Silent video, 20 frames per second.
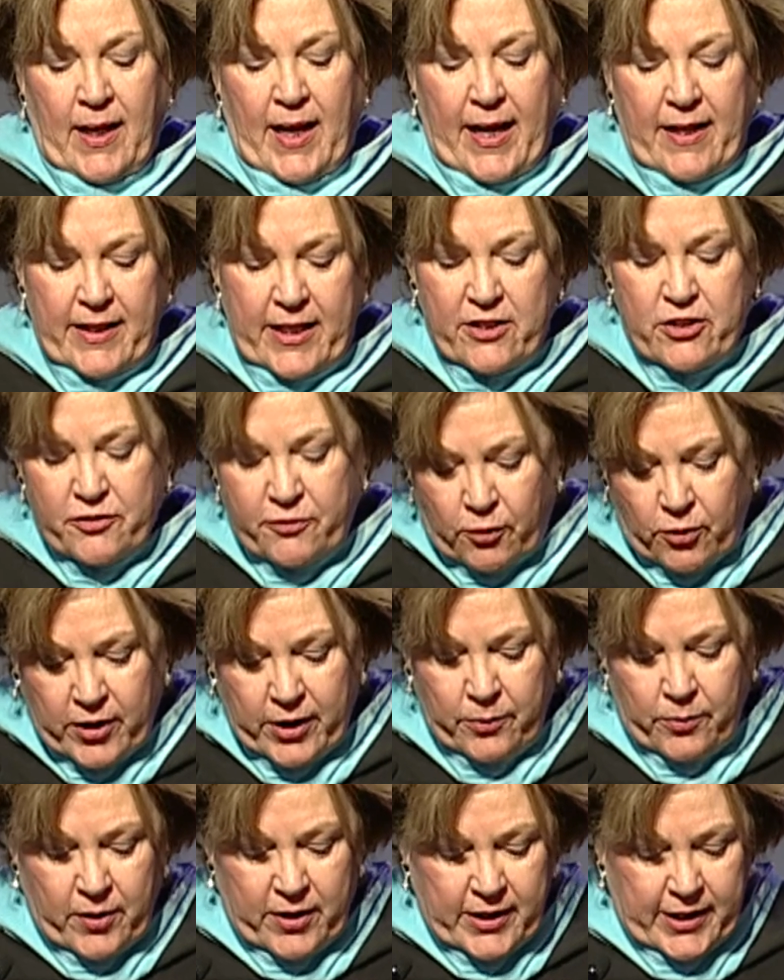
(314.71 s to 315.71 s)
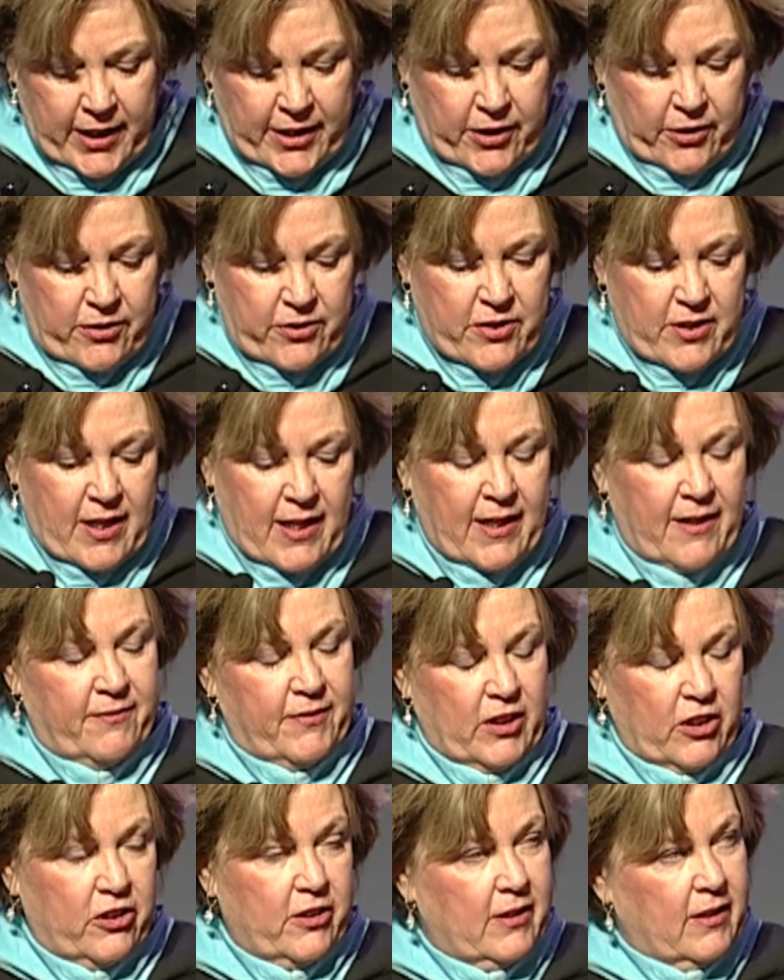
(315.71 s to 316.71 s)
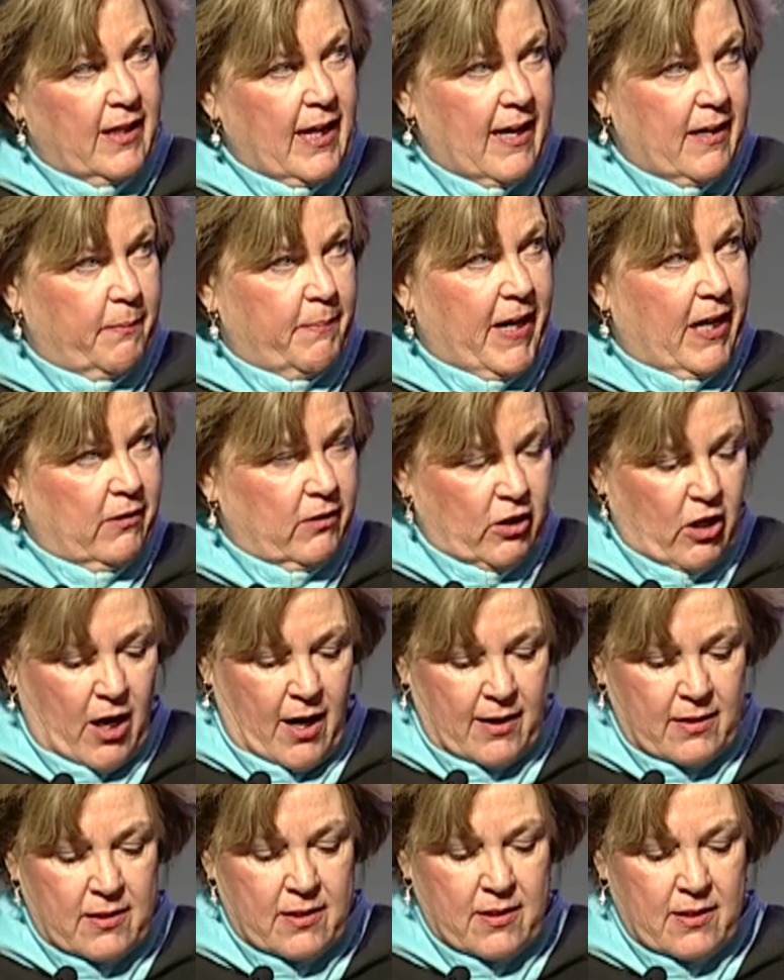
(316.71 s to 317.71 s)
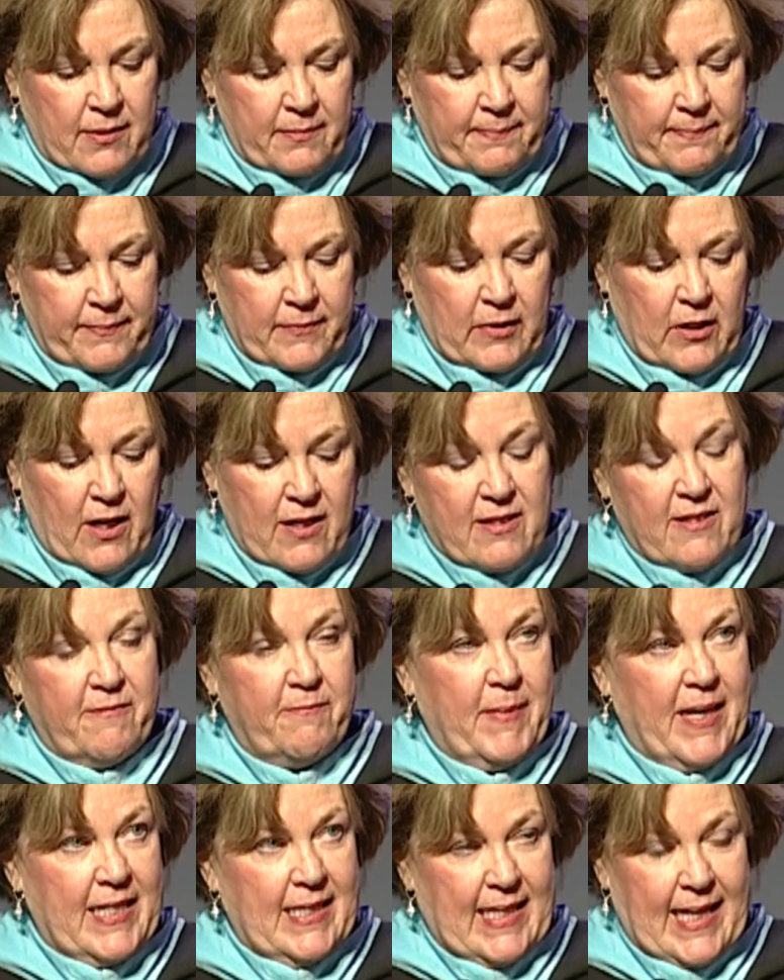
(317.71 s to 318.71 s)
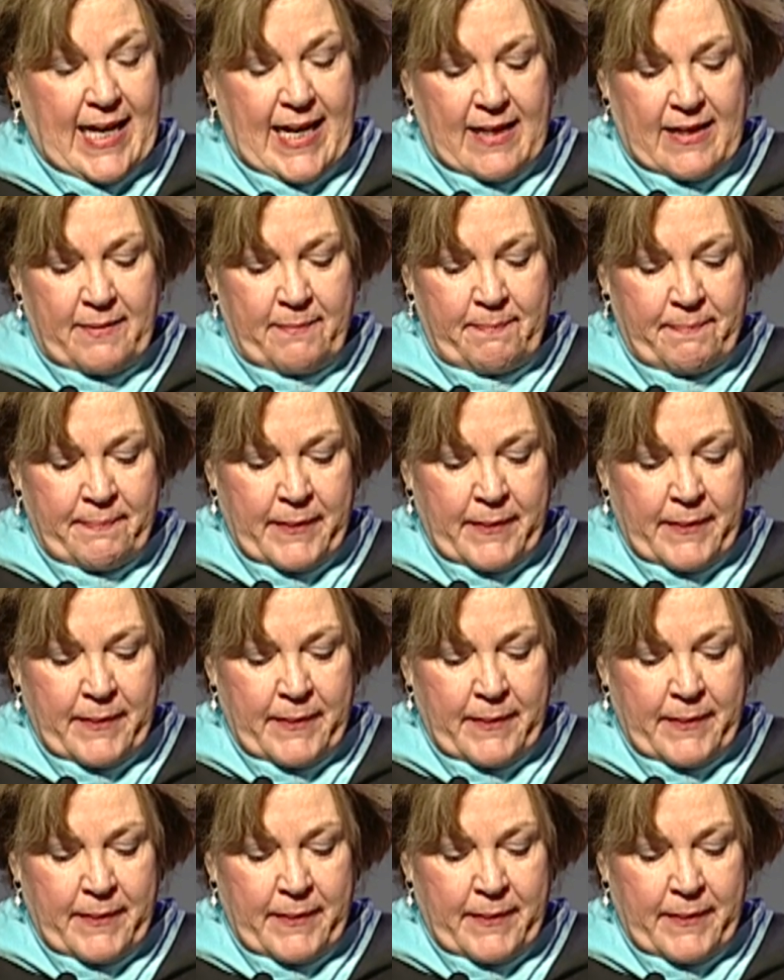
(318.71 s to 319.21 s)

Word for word: In these 41 years, I have learned a lot about loss loss of my dad